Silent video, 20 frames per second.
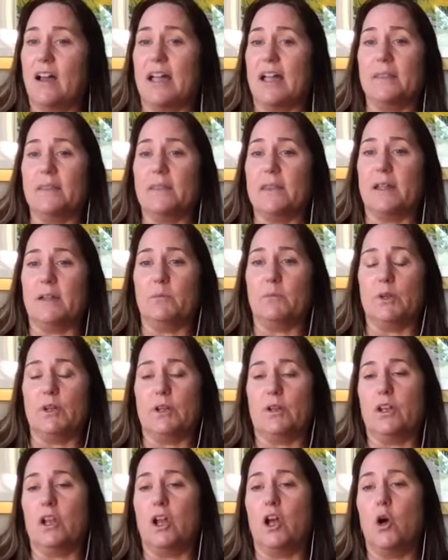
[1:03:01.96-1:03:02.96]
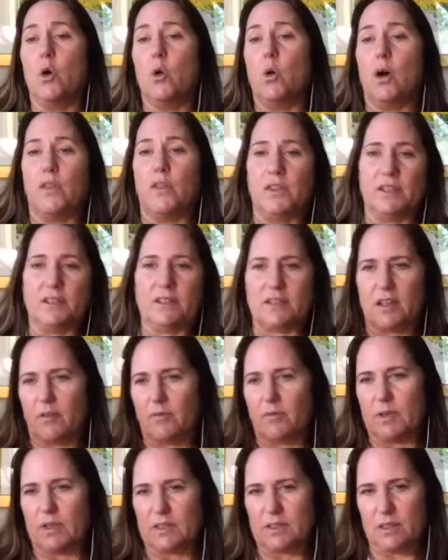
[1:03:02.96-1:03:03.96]
and they would know all this stuff
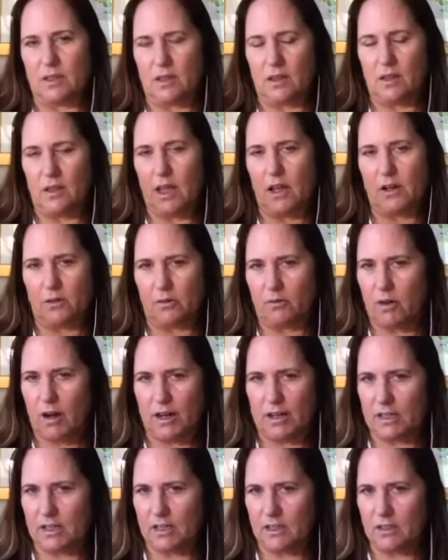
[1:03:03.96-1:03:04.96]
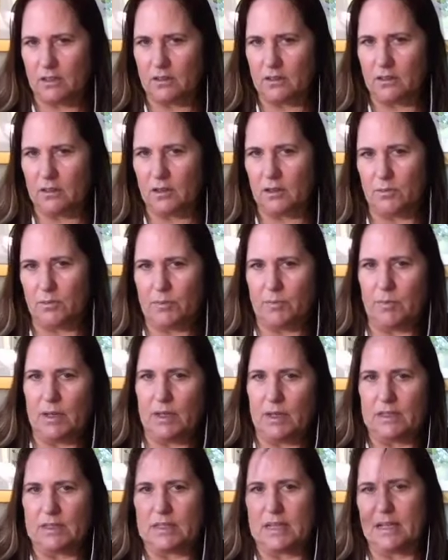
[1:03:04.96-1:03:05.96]
because of the letter writing and
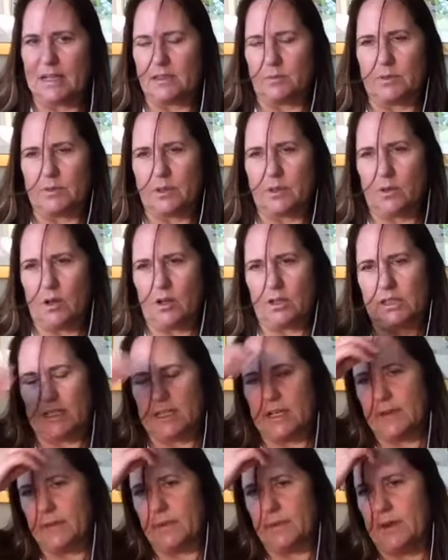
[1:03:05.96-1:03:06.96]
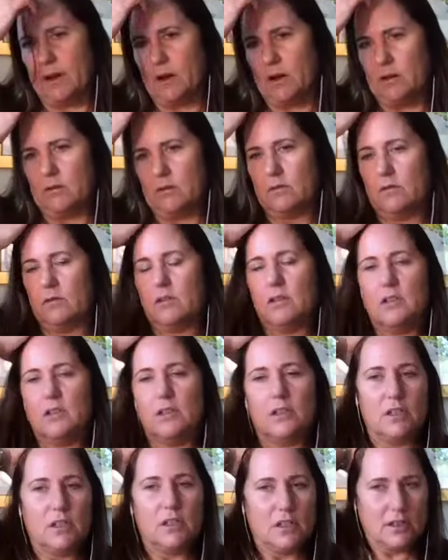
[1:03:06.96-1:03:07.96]
it takes them so long to get there.
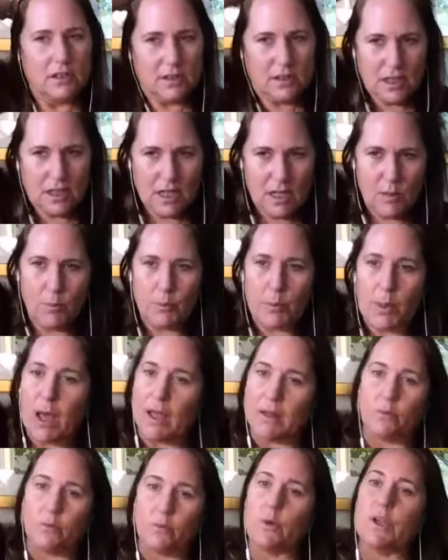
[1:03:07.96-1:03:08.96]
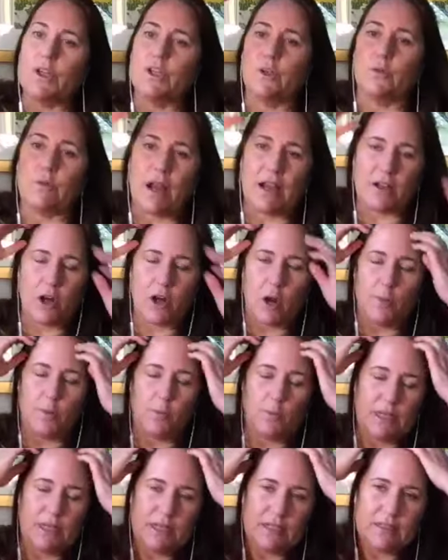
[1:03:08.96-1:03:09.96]
But you're right, Carmen.
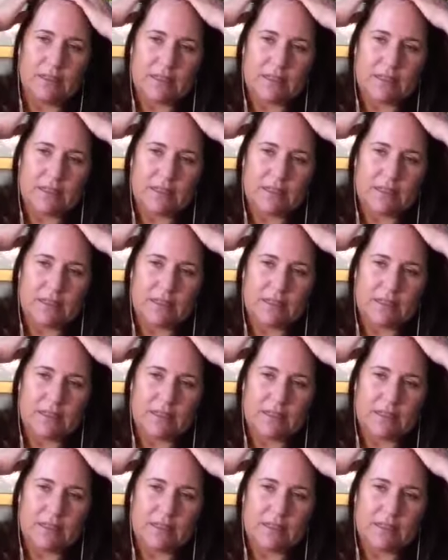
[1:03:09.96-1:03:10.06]
We didn't